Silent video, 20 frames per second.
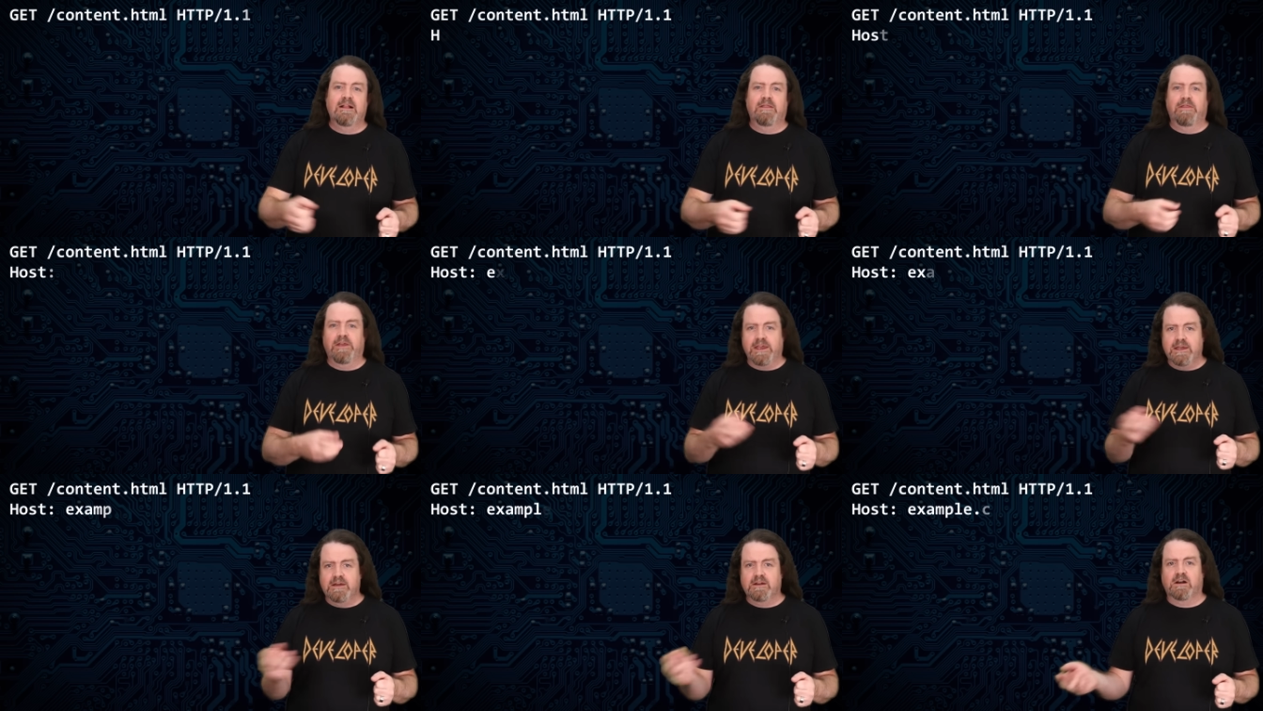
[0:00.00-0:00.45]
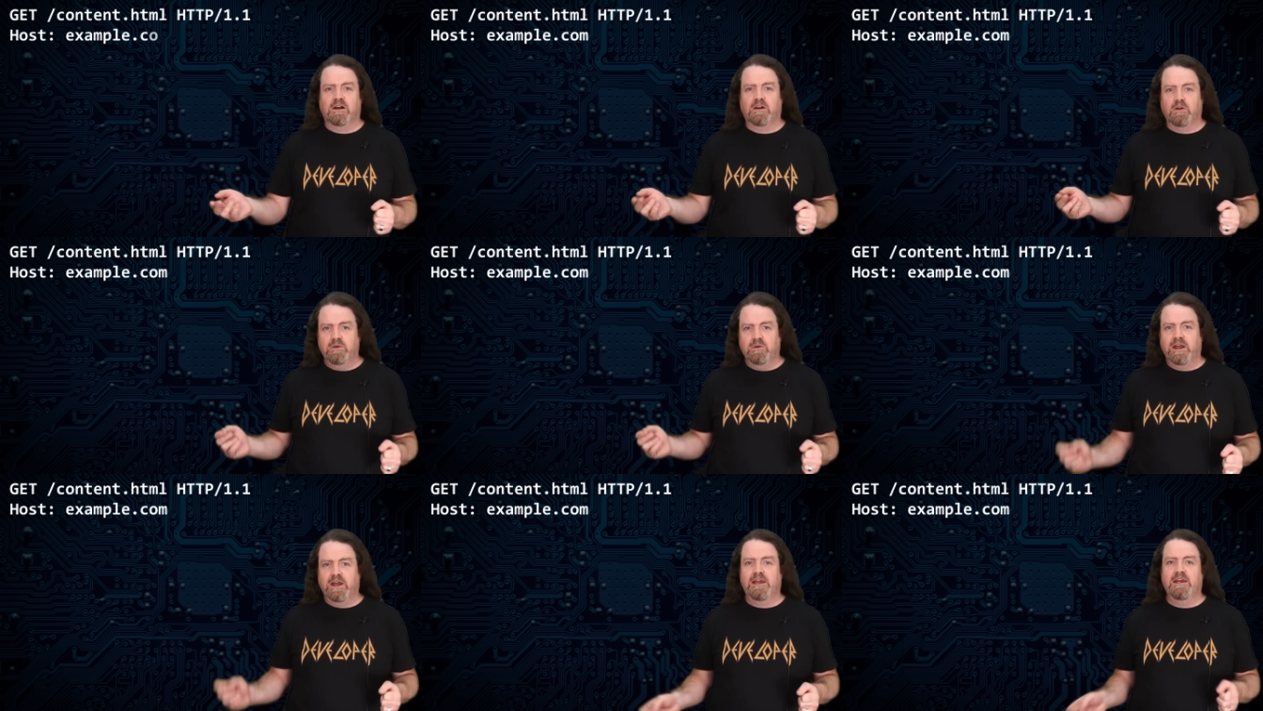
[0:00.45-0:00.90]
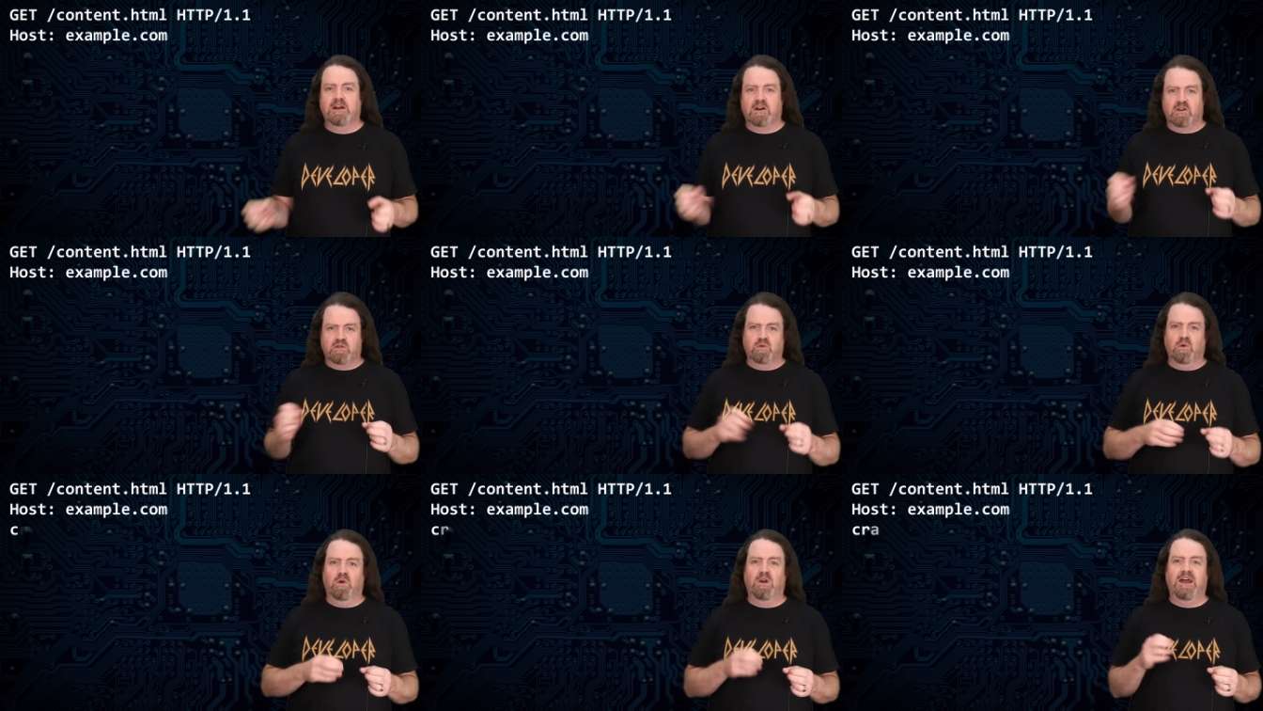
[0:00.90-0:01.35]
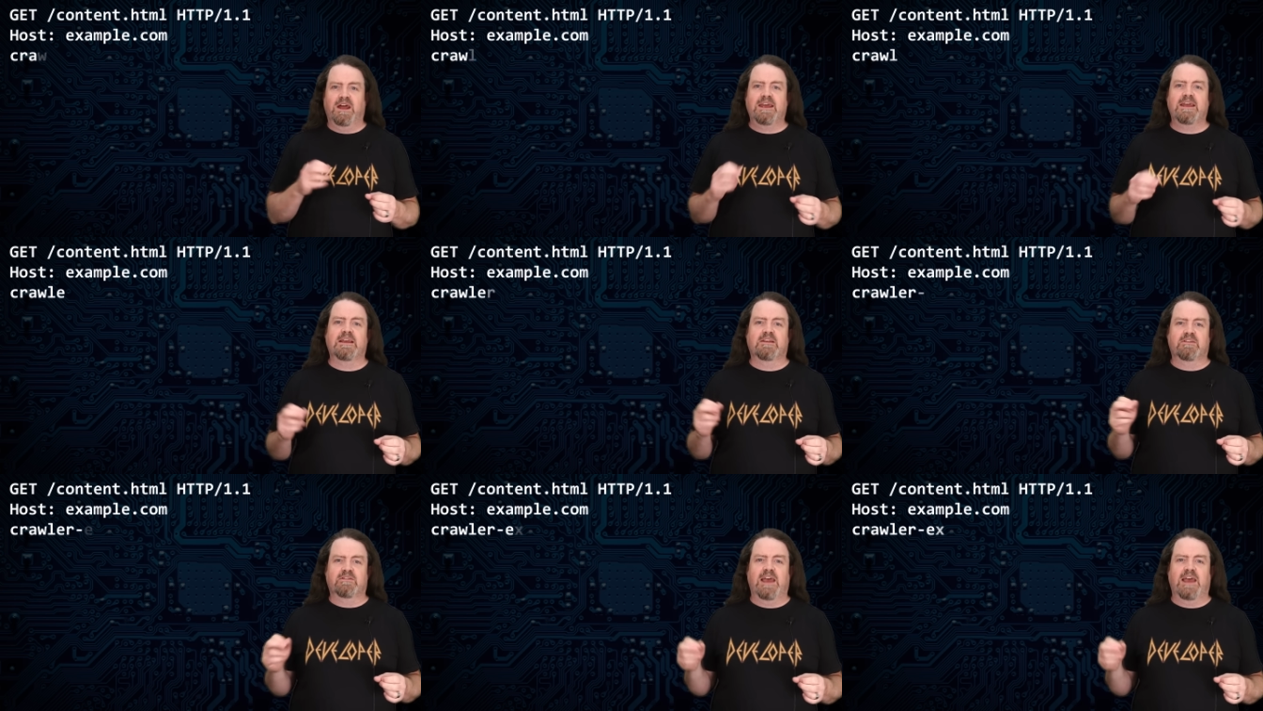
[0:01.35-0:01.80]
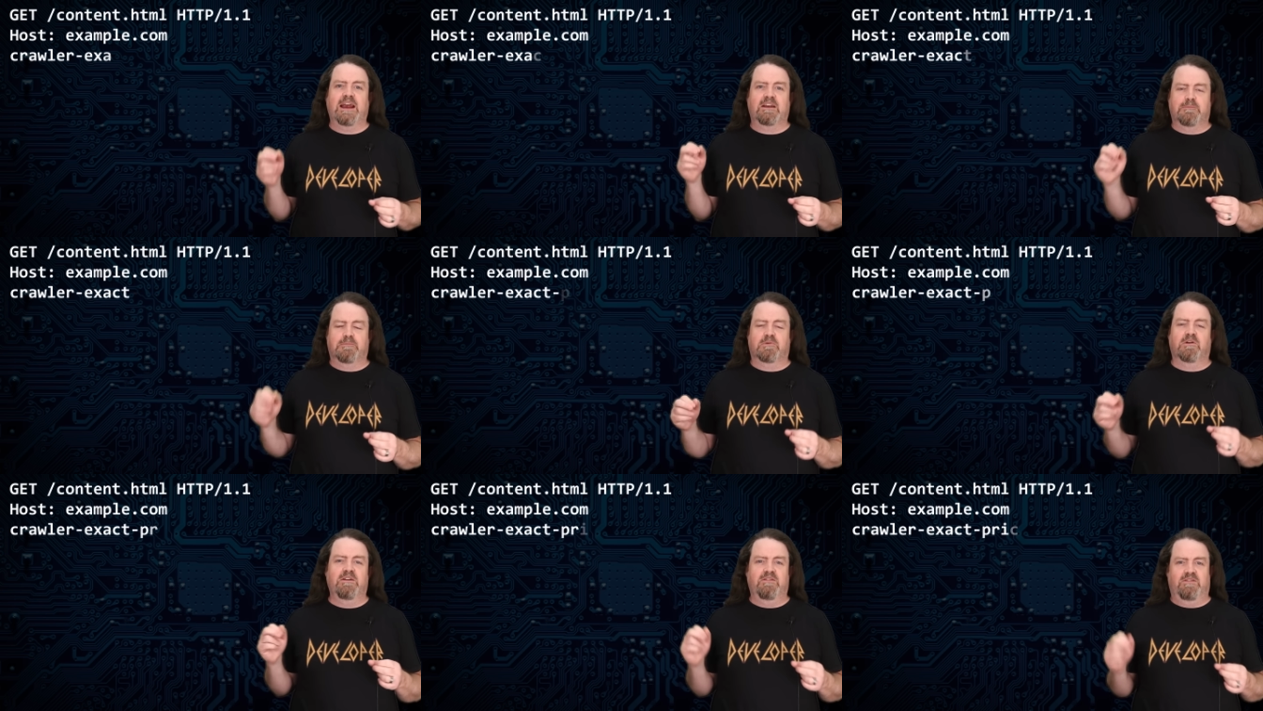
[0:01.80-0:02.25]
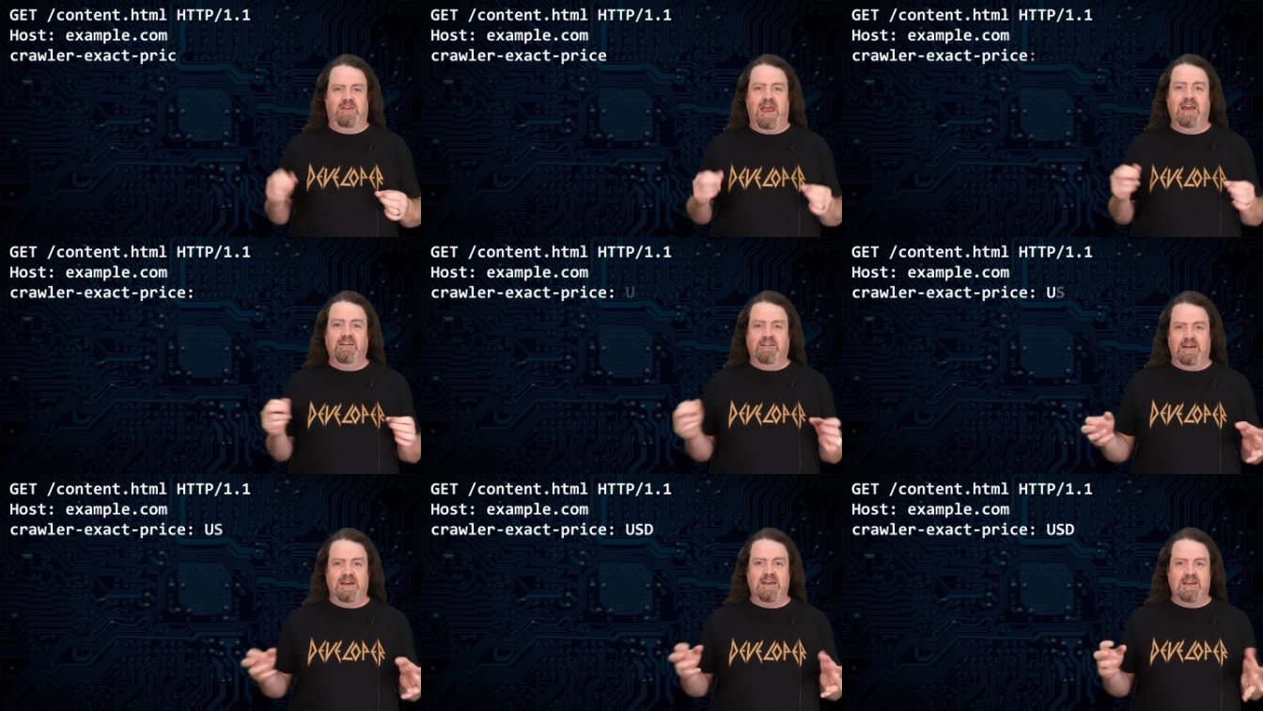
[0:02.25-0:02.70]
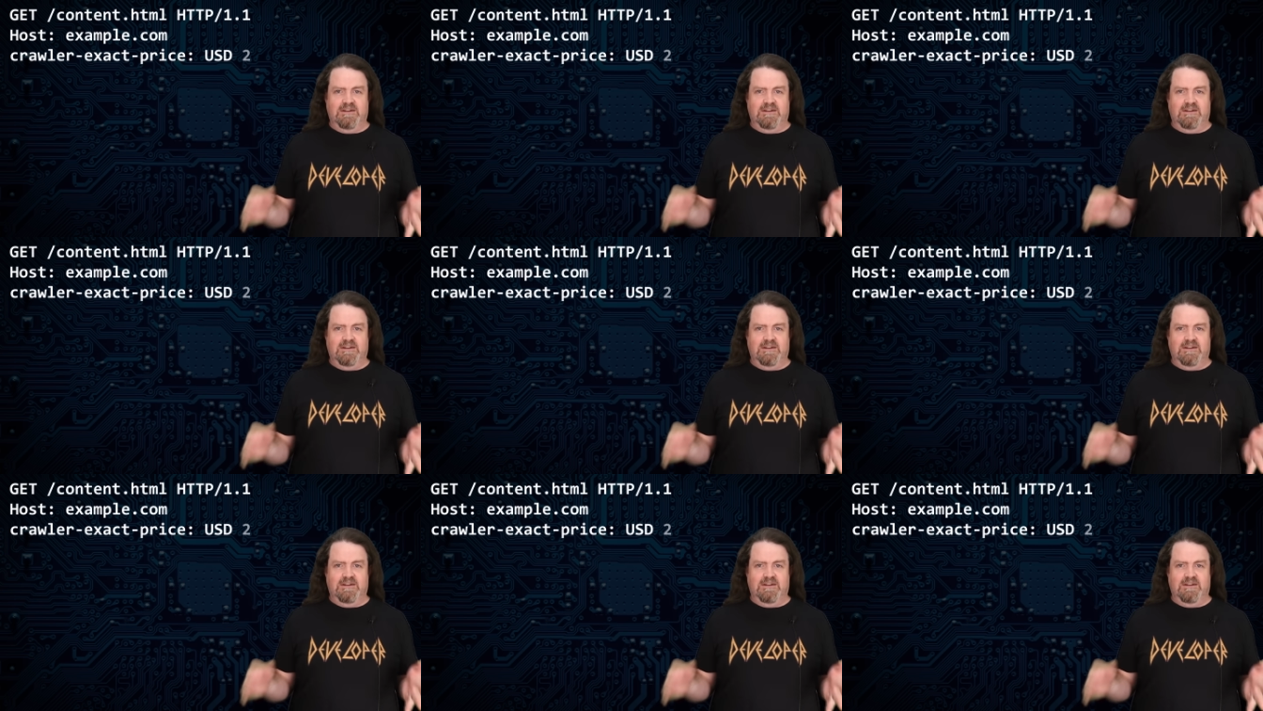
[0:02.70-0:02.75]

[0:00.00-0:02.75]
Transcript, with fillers: They include a crawler exact price header